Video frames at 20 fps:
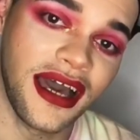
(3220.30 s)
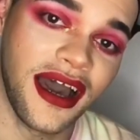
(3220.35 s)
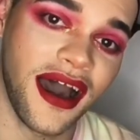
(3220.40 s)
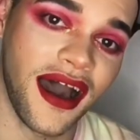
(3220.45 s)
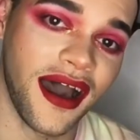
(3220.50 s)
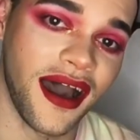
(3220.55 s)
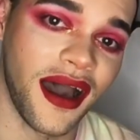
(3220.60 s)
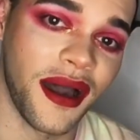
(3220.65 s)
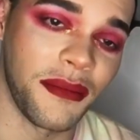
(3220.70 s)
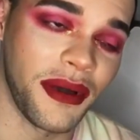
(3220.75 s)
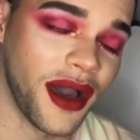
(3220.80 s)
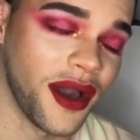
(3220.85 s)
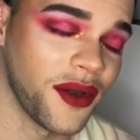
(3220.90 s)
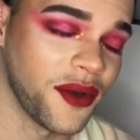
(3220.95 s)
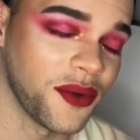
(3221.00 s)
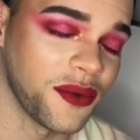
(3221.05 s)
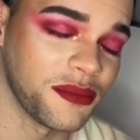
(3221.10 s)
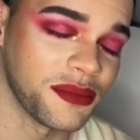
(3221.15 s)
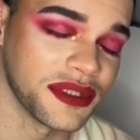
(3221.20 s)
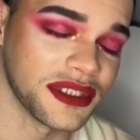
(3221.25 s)
I
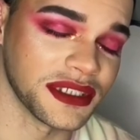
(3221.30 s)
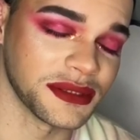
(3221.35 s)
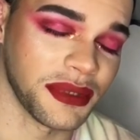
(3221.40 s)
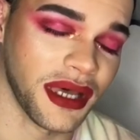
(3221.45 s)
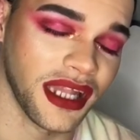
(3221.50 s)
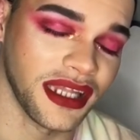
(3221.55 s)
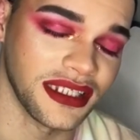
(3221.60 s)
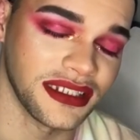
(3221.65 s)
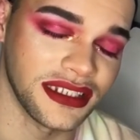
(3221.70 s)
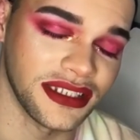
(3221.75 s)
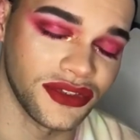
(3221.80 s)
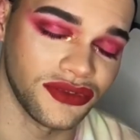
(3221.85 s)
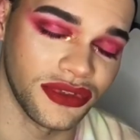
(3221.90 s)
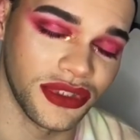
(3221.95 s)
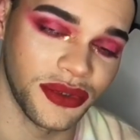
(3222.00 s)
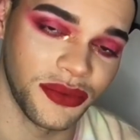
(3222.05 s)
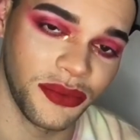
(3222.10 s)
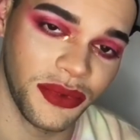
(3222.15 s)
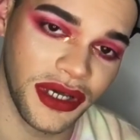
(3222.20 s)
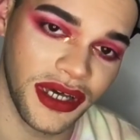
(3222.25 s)
hope this palette does
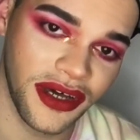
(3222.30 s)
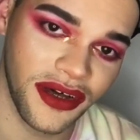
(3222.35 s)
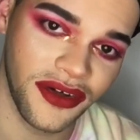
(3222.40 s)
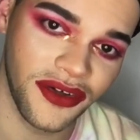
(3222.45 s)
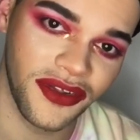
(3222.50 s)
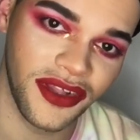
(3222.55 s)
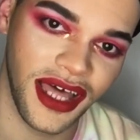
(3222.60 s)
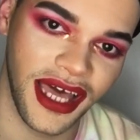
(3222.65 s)
really well.